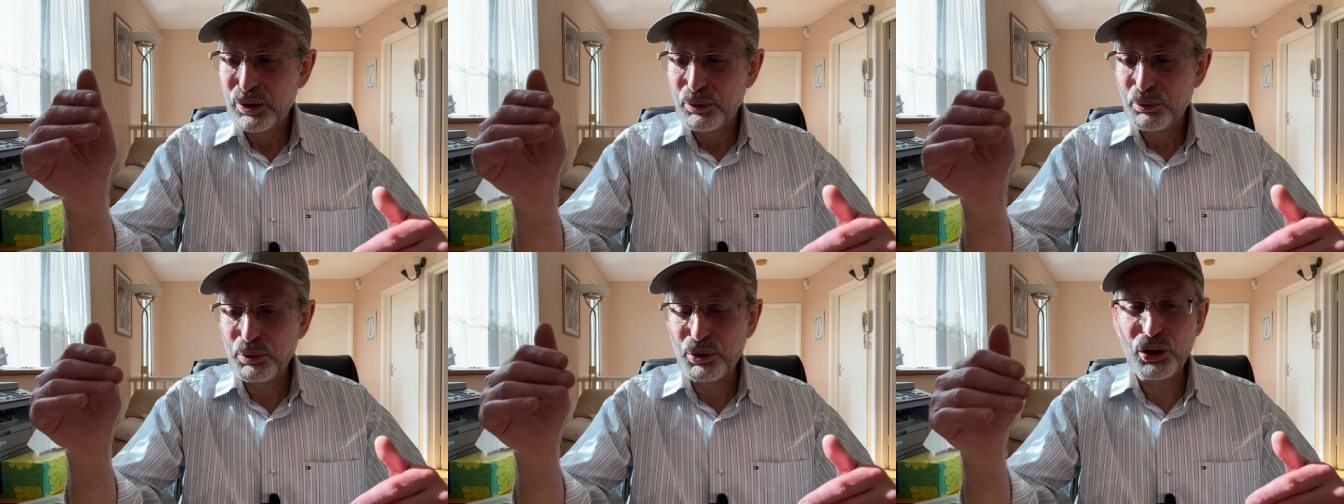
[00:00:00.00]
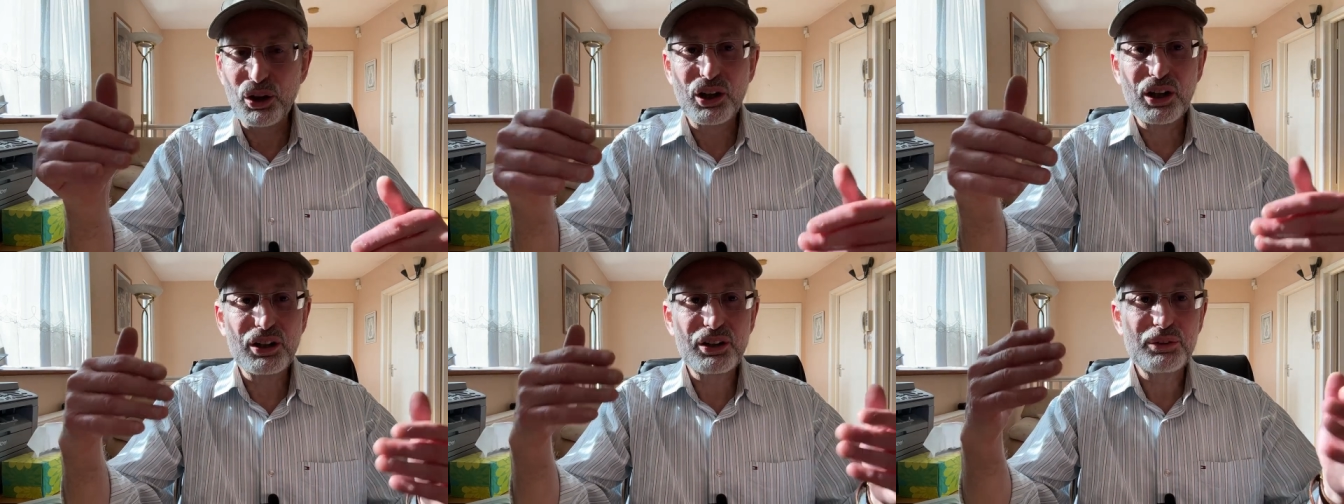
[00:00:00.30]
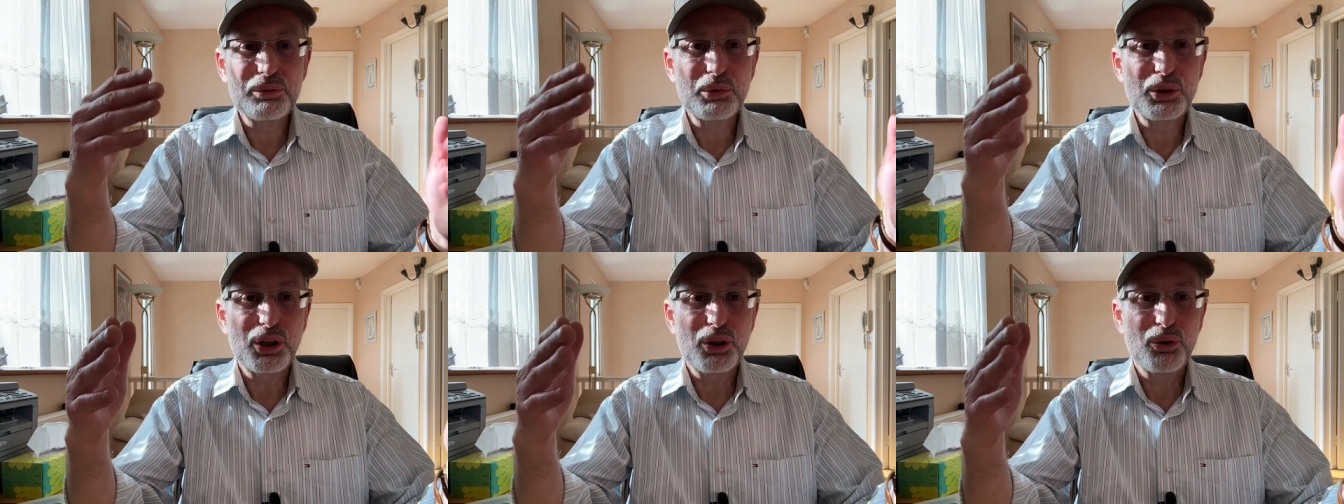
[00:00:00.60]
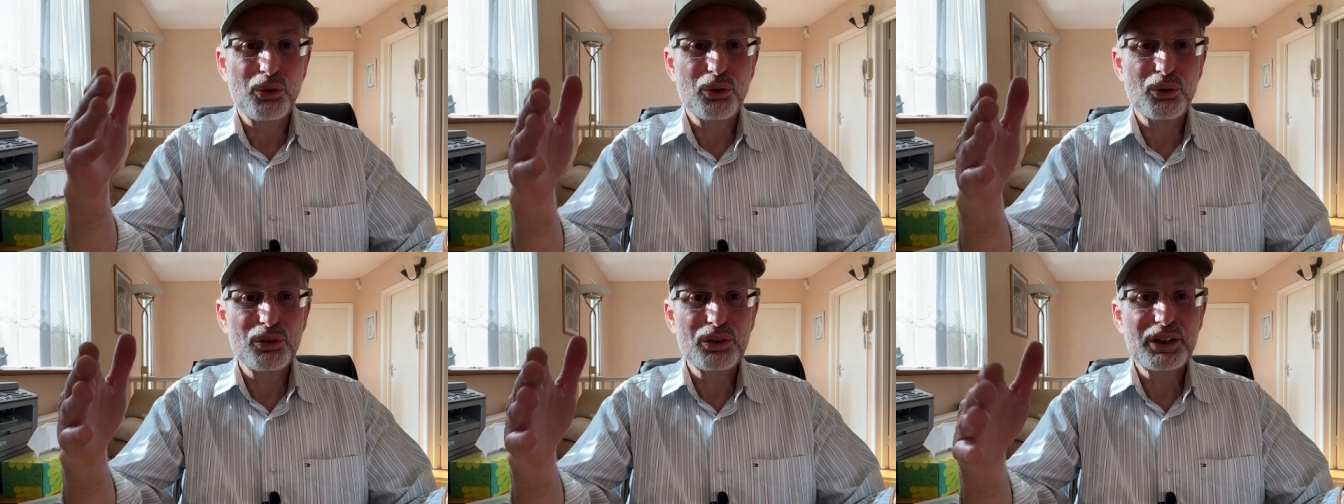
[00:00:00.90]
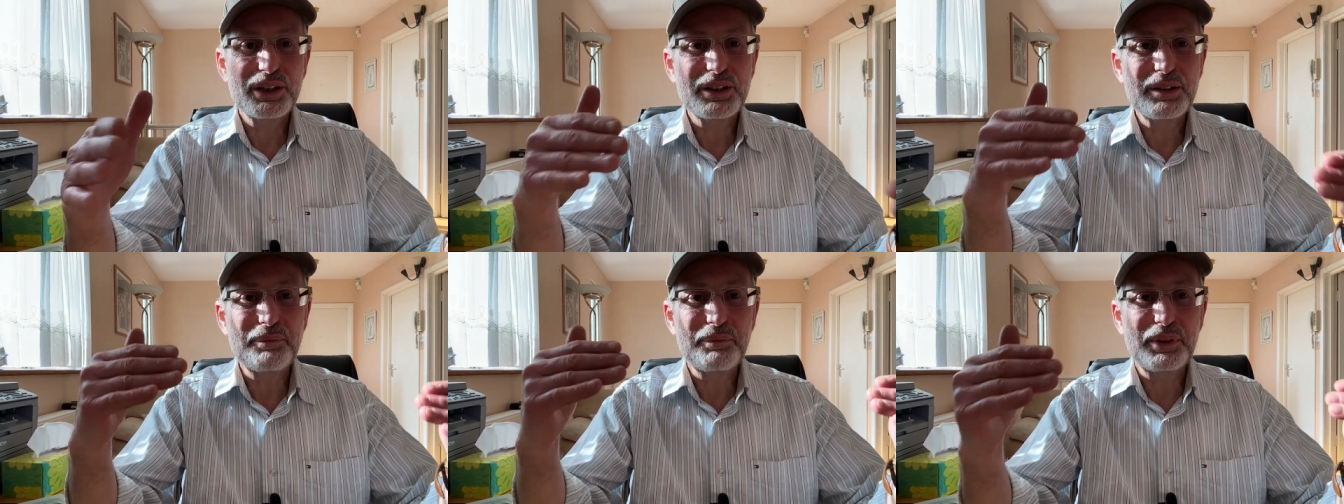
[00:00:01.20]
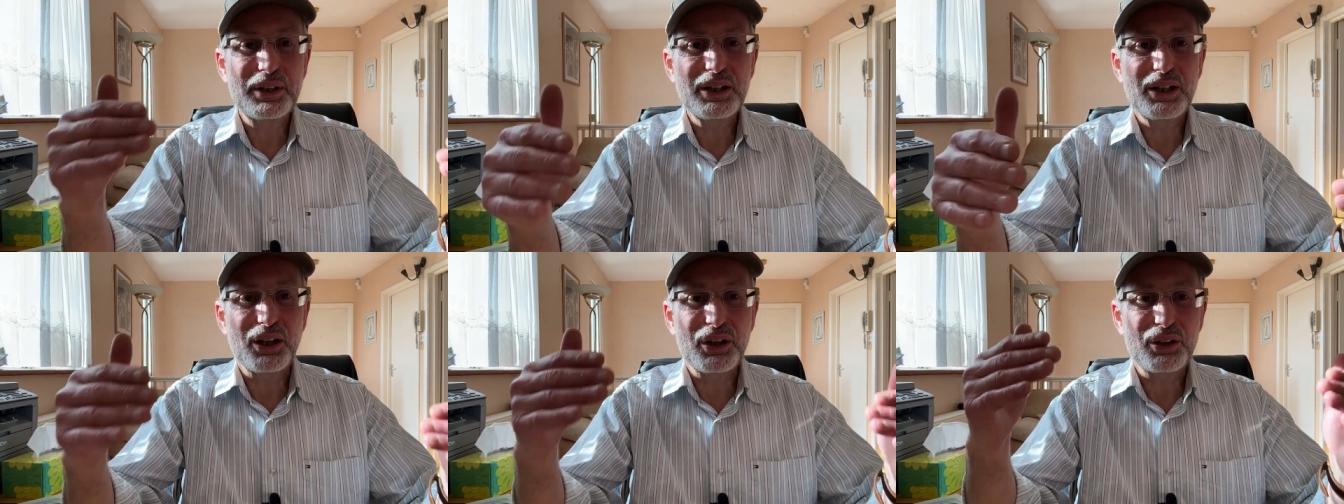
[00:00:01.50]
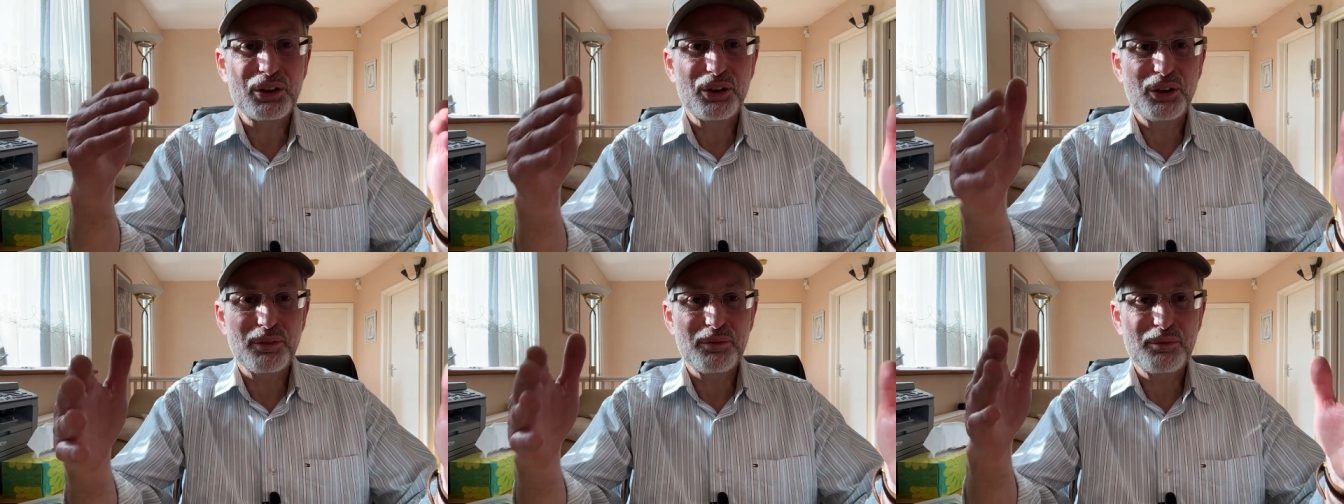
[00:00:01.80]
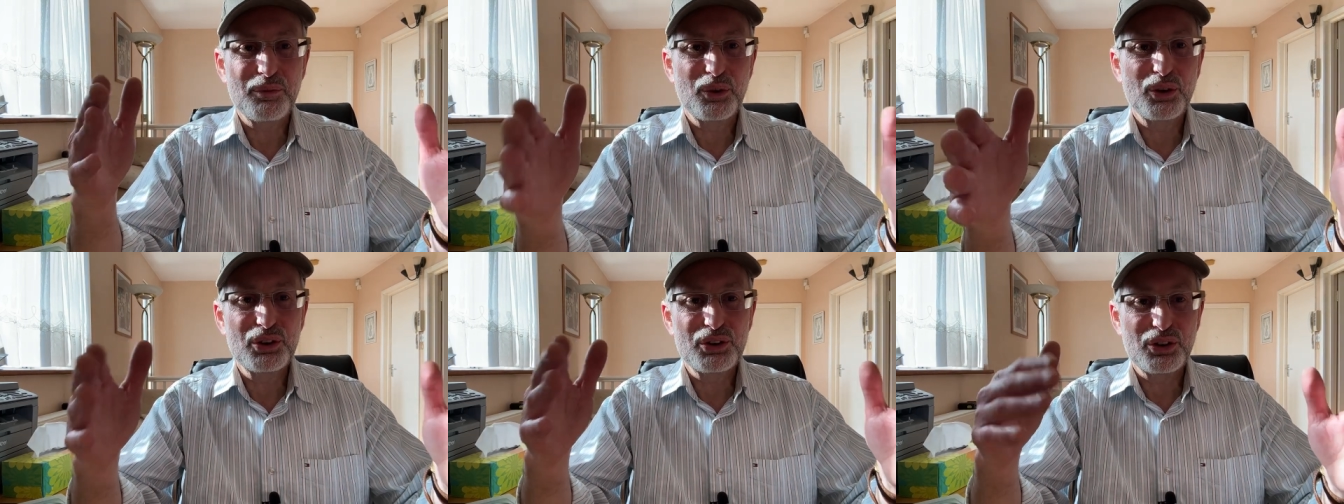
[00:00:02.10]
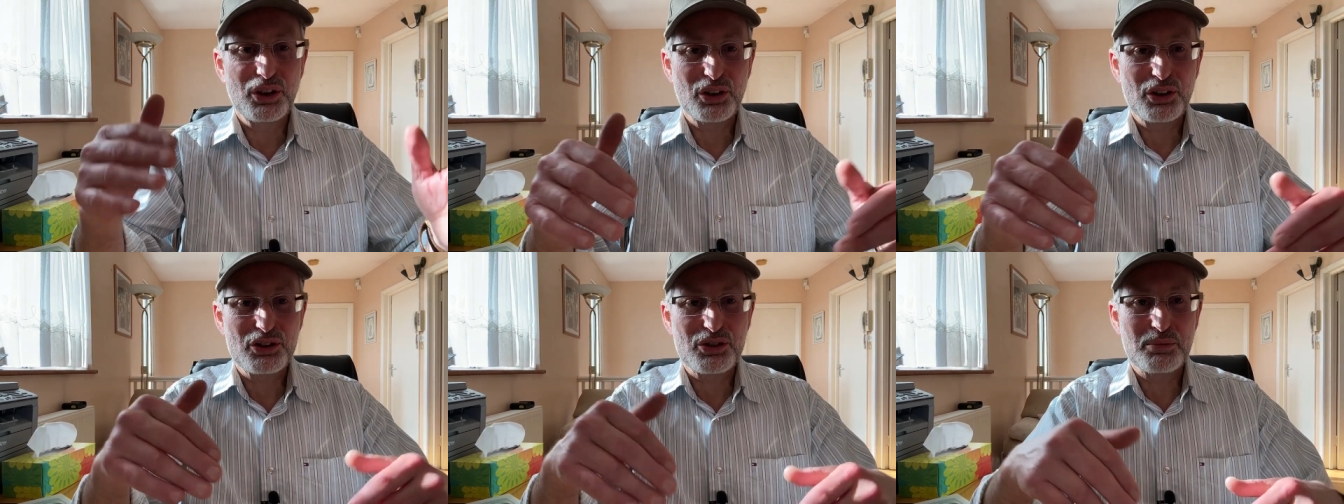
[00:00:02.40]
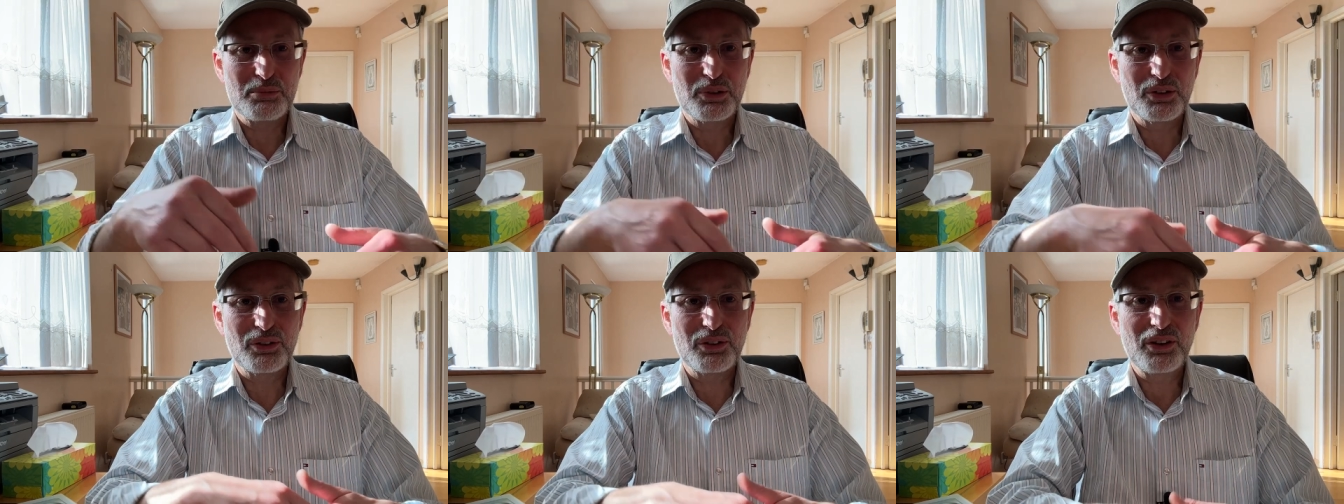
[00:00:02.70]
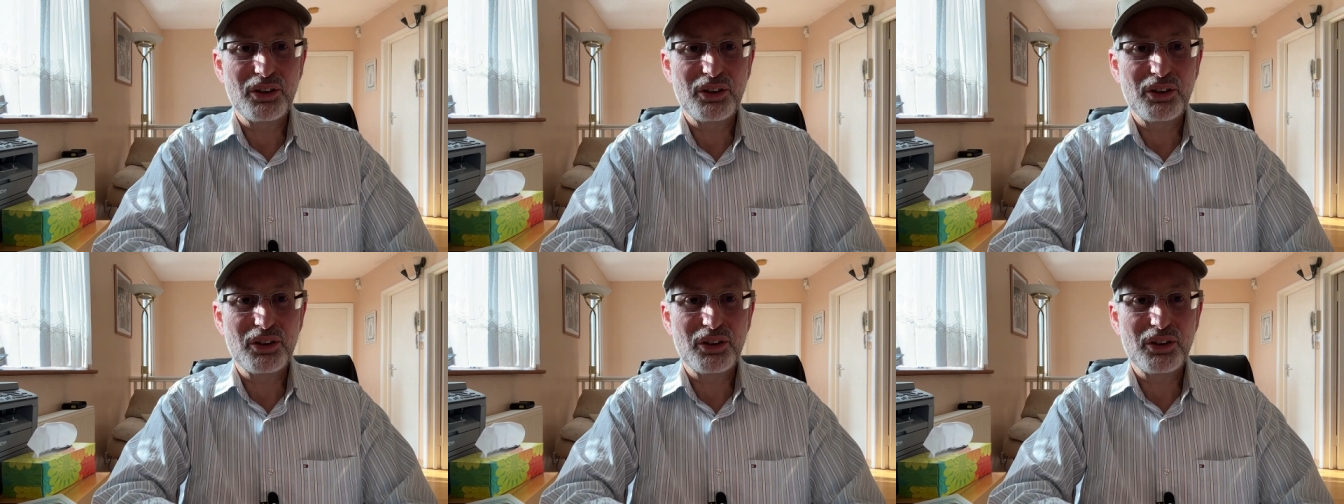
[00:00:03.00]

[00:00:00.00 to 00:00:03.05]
well, we're all going to be a lot more knowledgeable